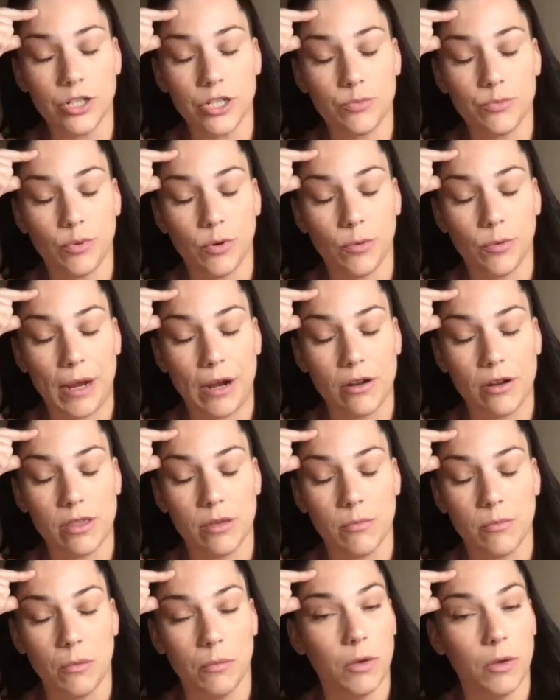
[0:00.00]
prepare
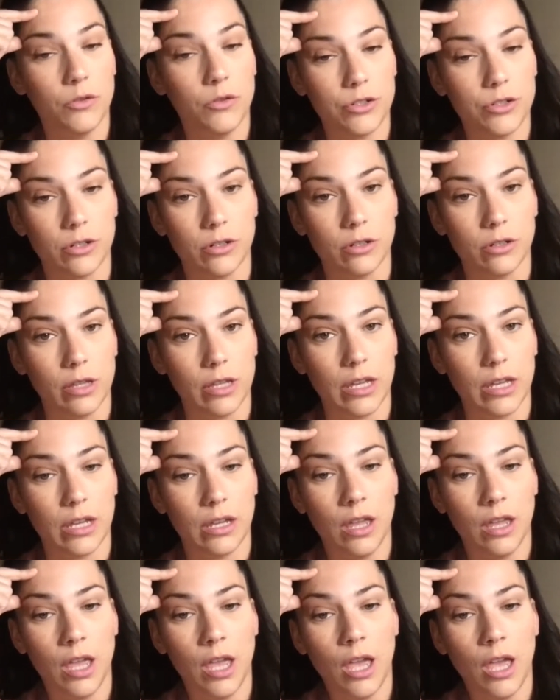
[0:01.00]
them emotionally.
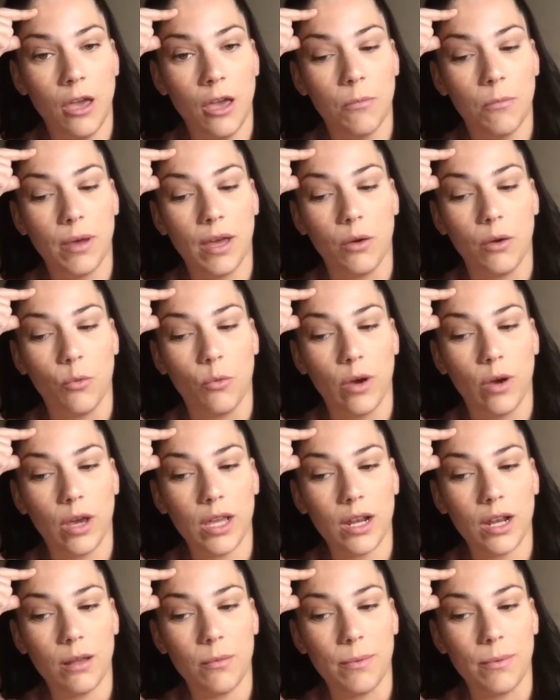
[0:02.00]
But
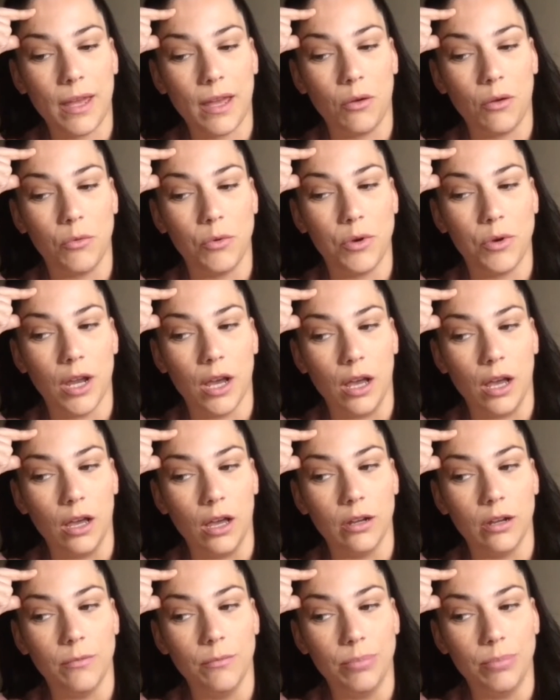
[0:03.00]
what about
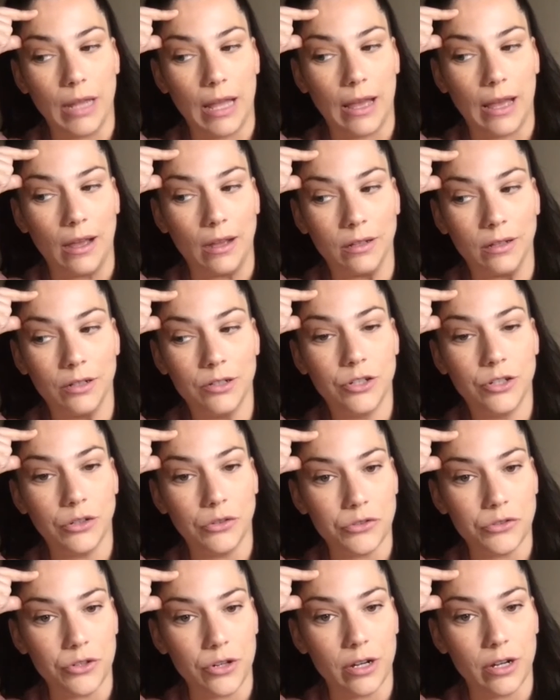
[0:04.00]
non-Black
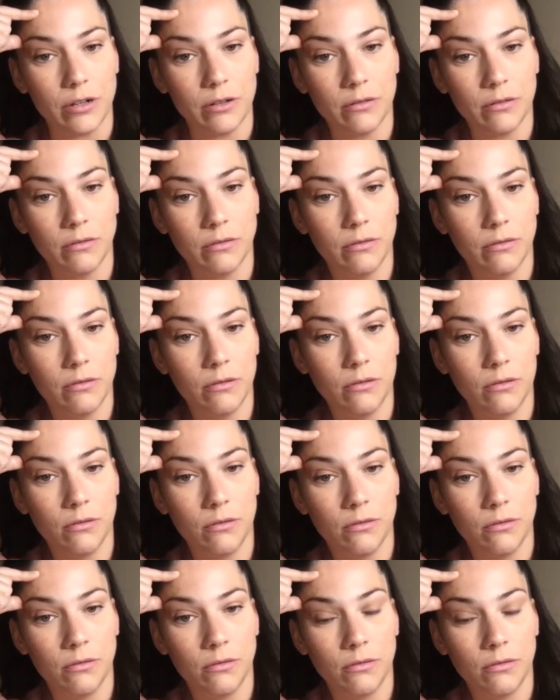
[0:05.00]
children?
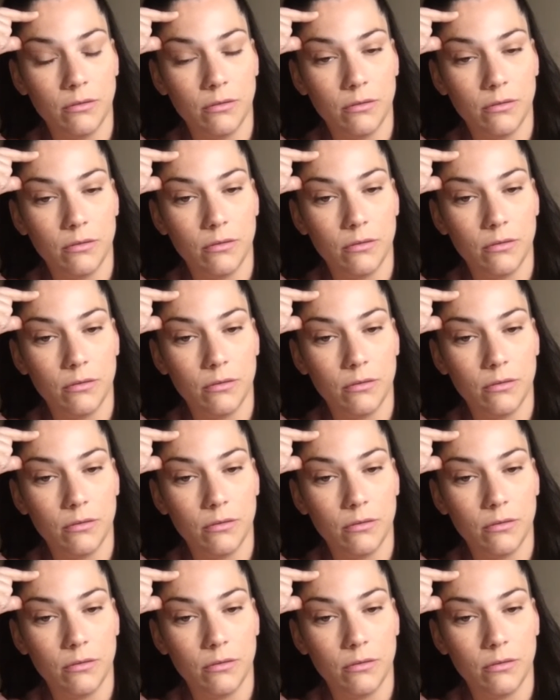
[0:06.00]
Should